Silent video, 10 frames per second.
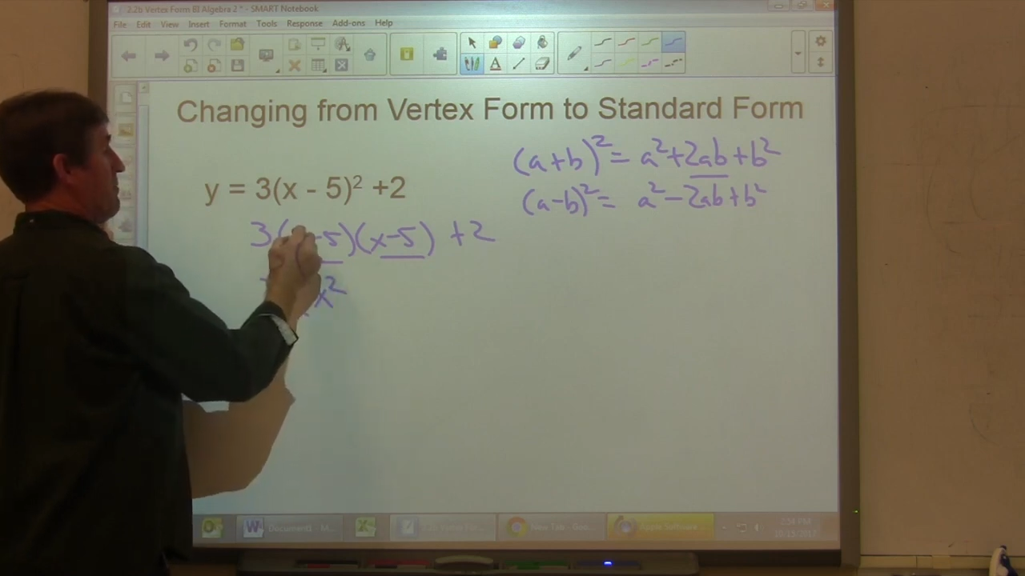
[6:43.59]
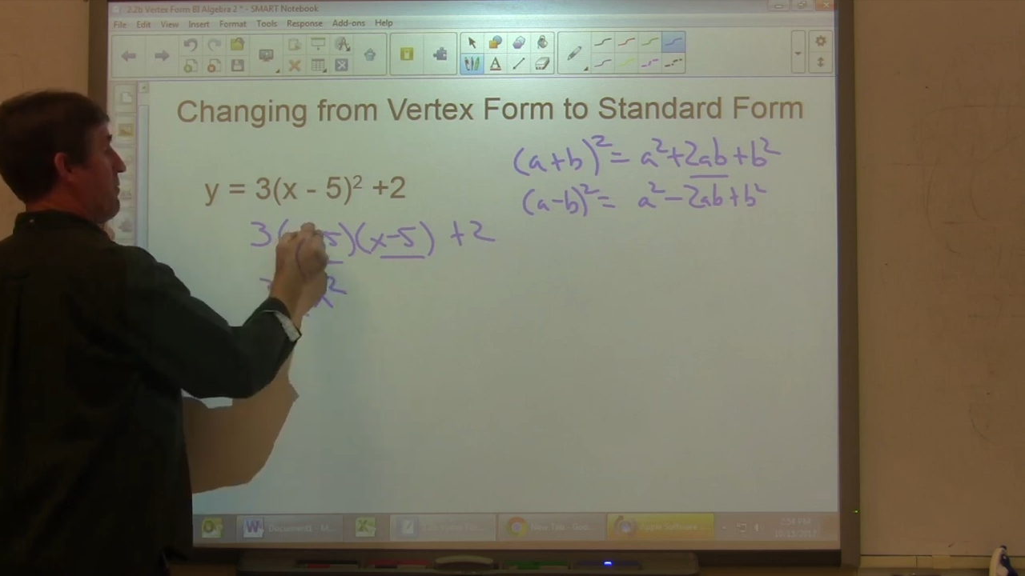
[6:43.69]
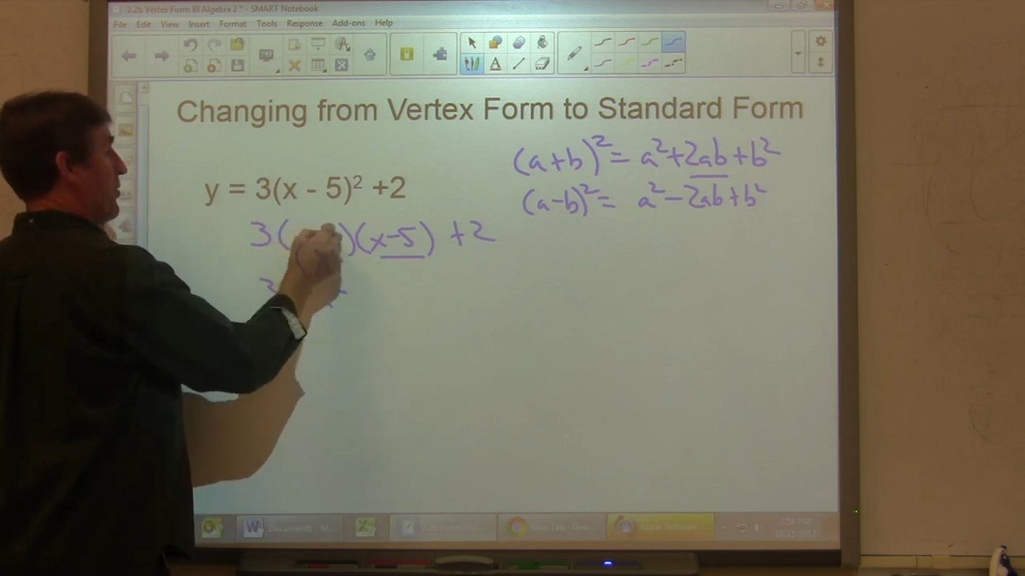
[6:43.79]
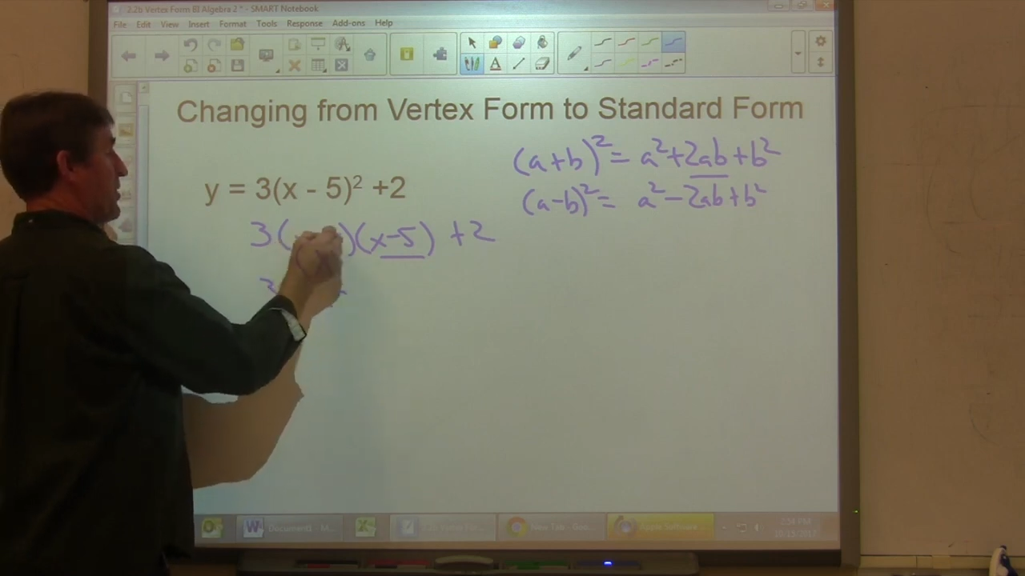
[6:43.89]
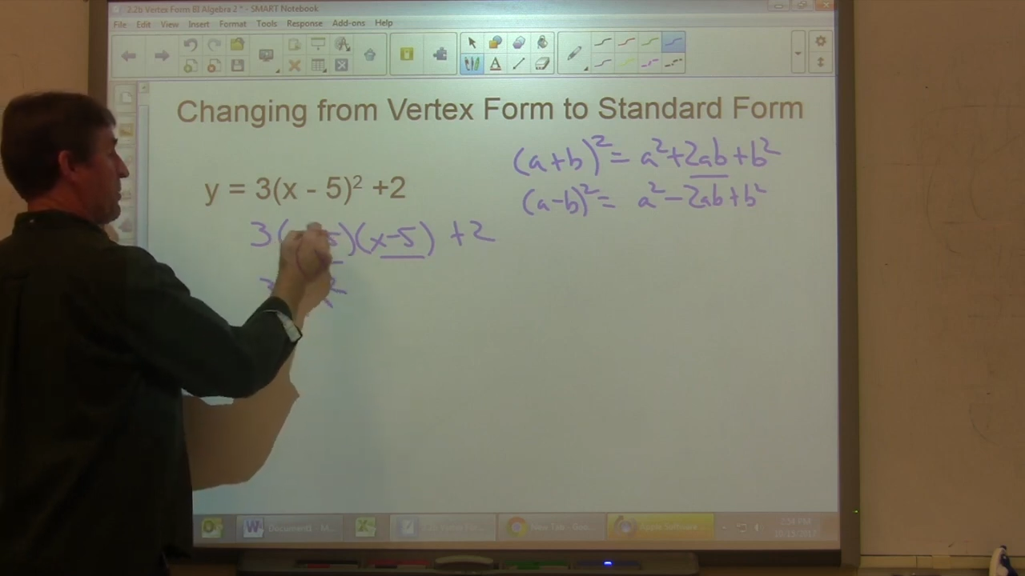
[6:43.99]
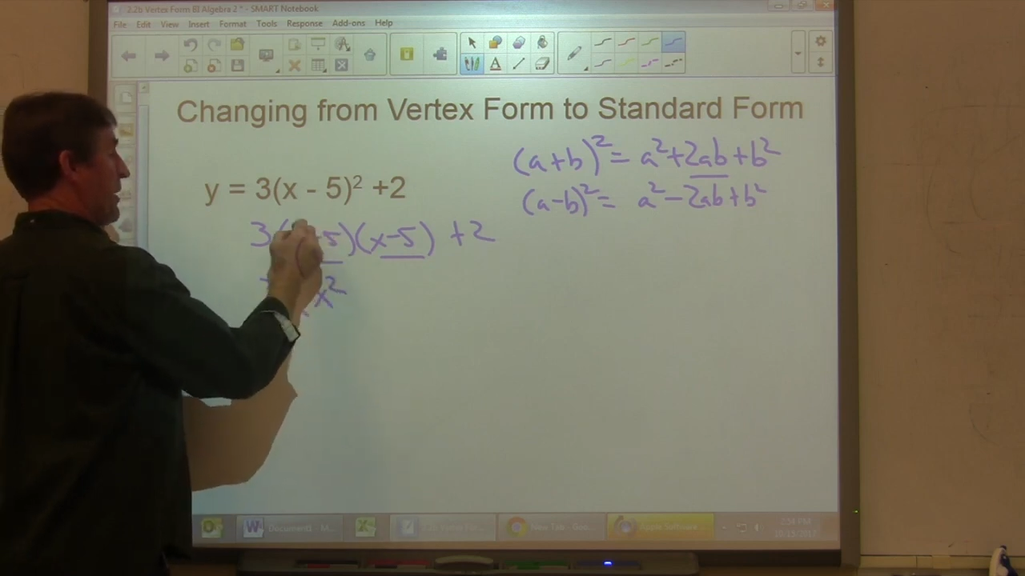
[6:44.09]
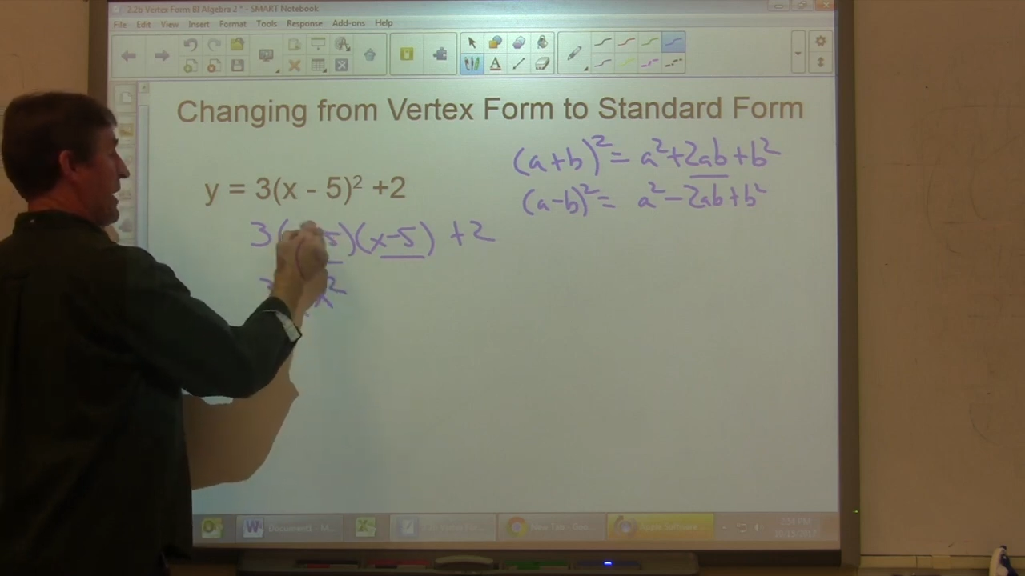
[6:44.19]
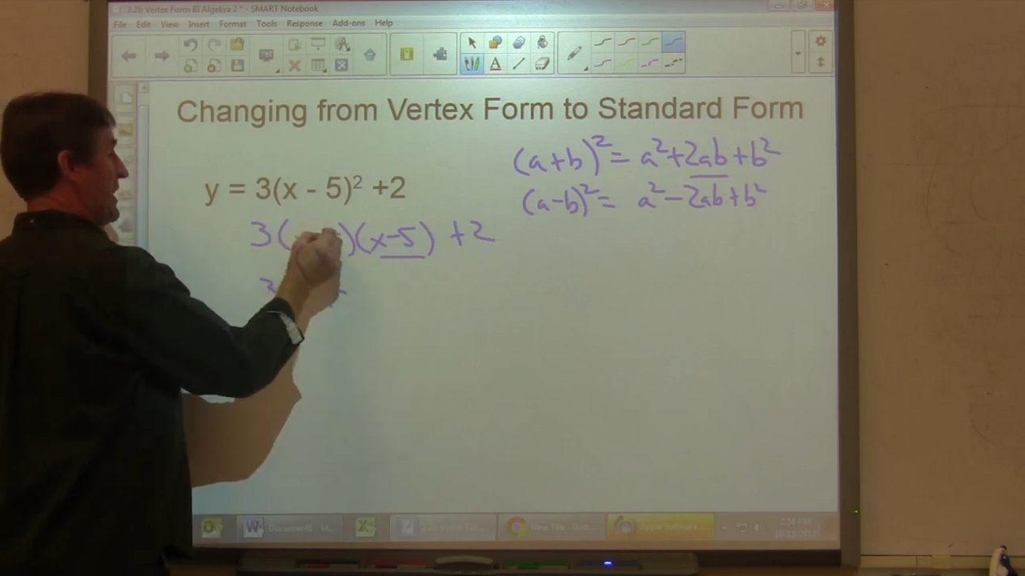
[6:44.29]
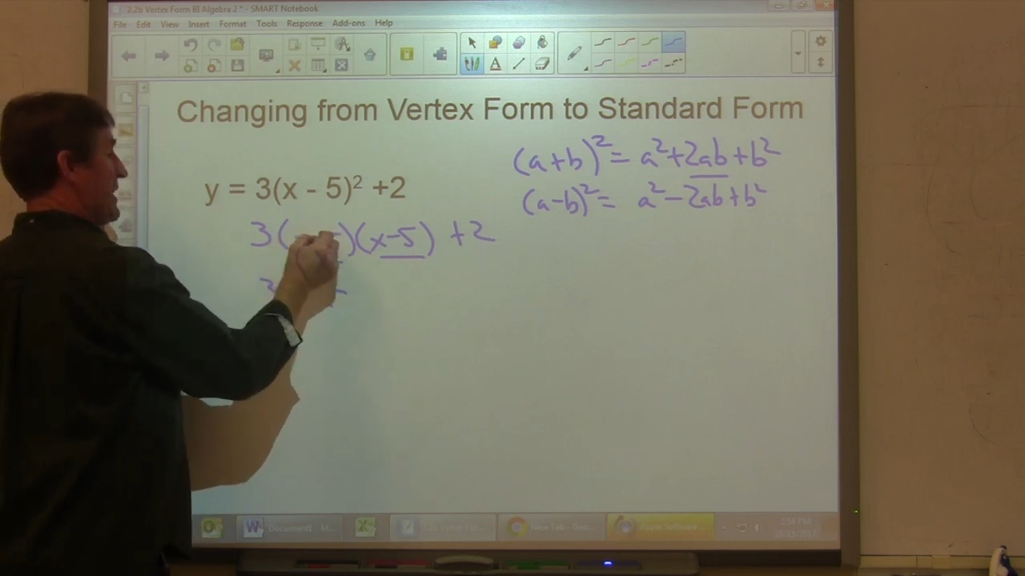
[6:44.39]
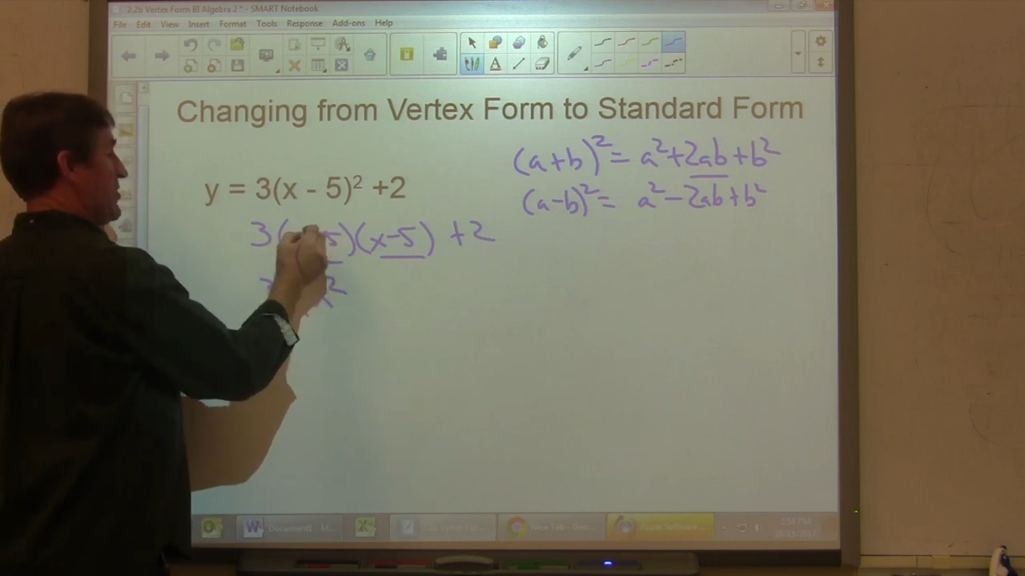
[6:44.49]

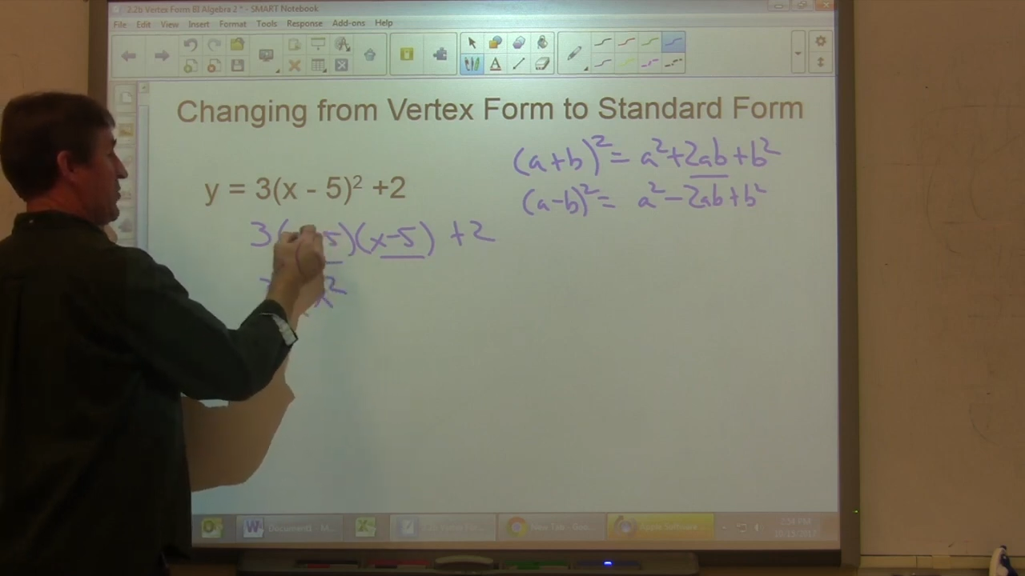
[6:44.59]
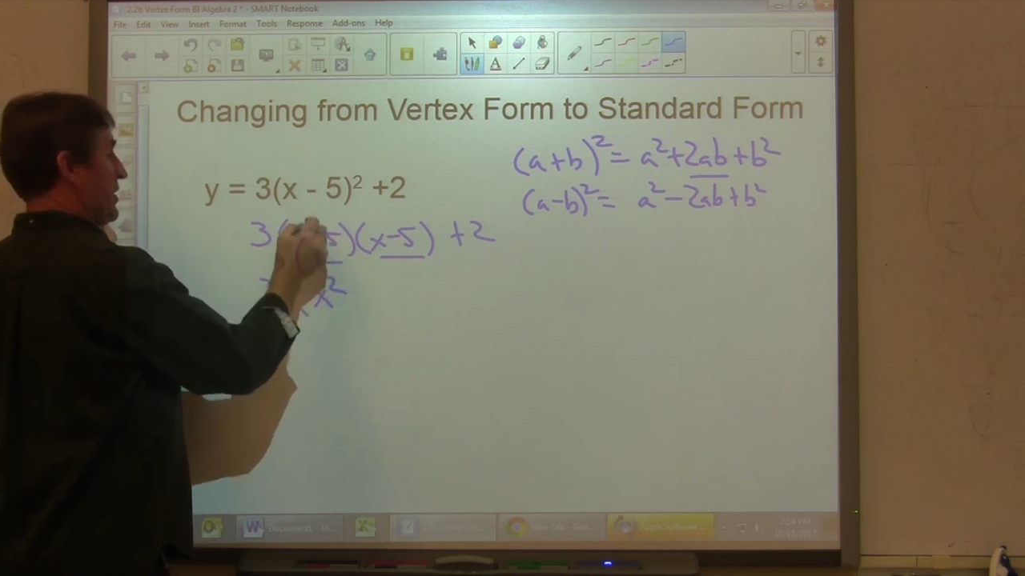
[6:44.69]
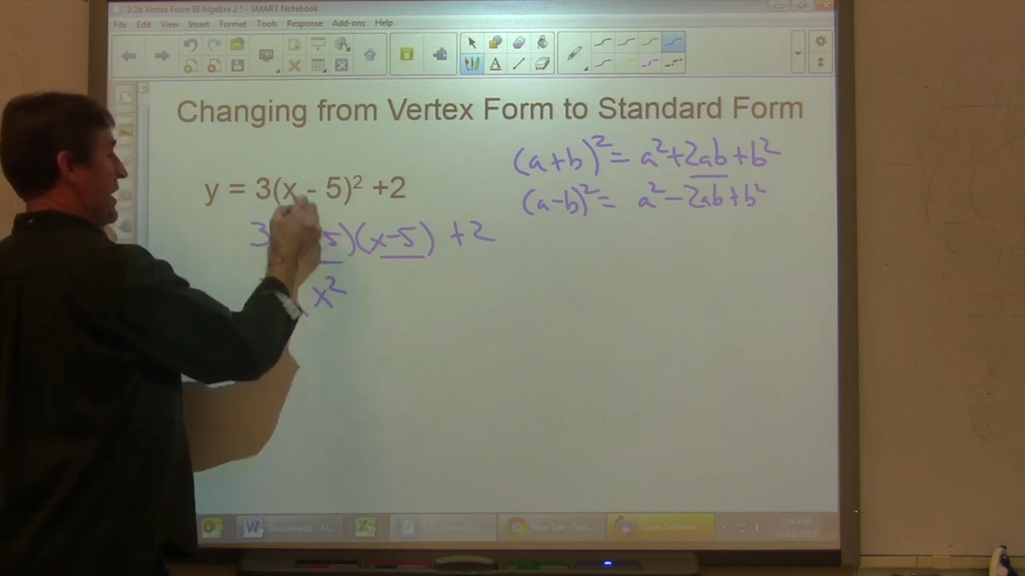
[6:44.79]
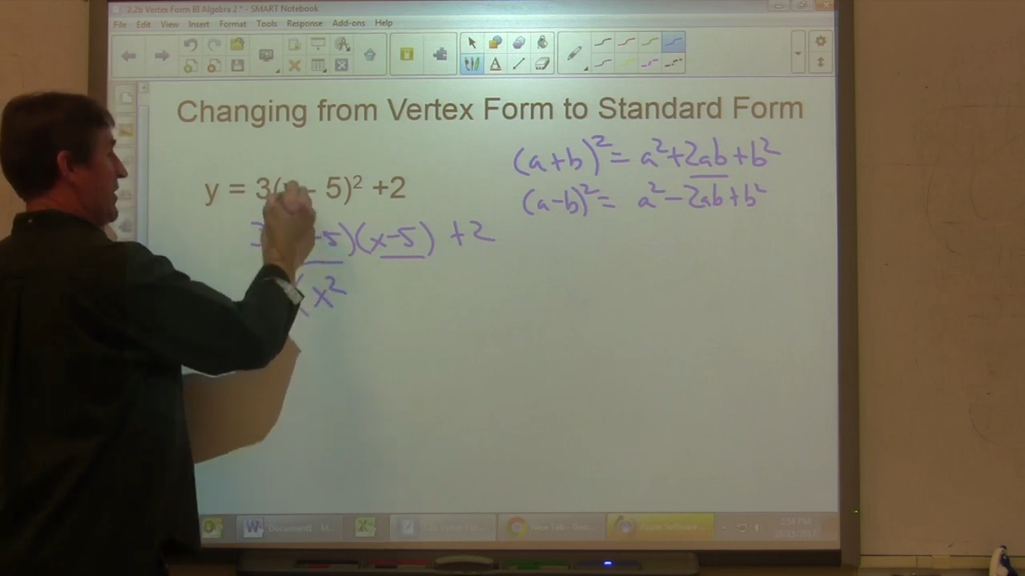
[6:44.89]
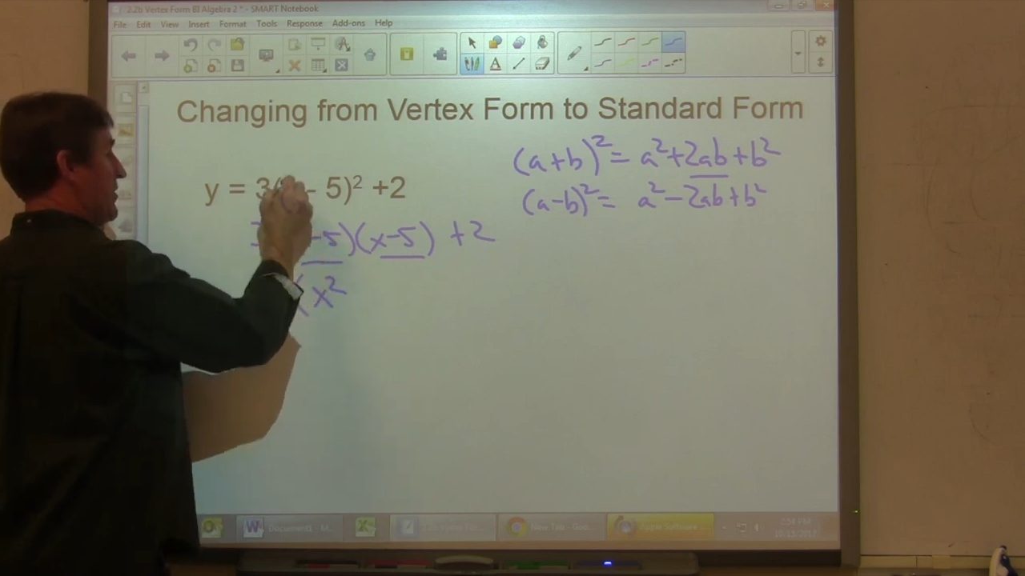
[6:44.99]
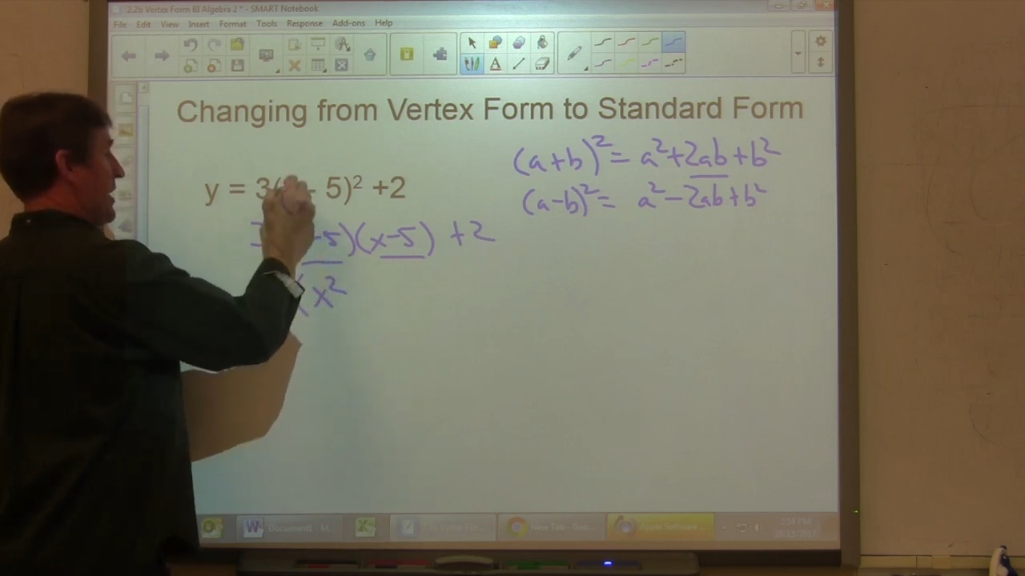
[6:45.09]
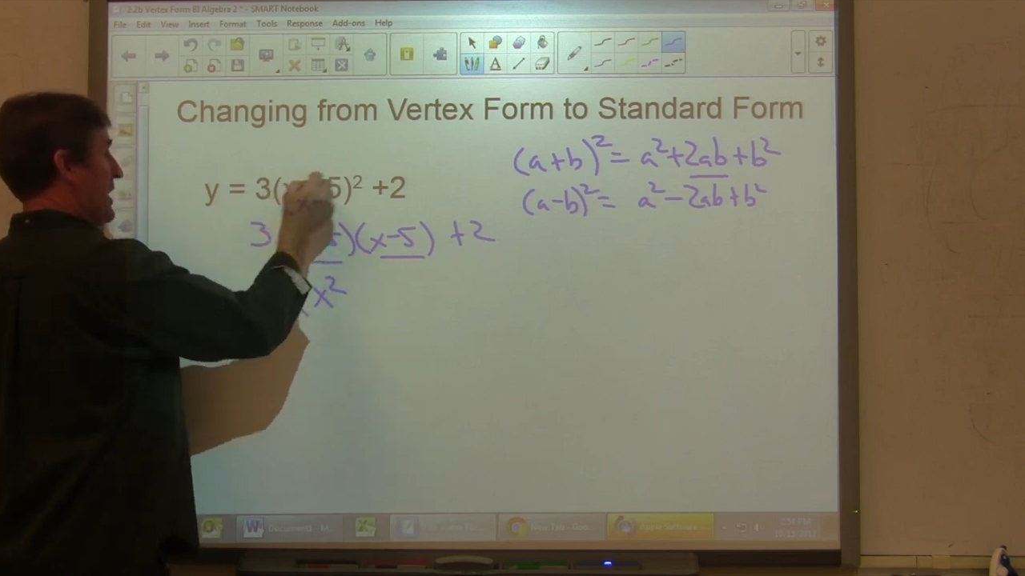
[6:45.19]
multiply these two together,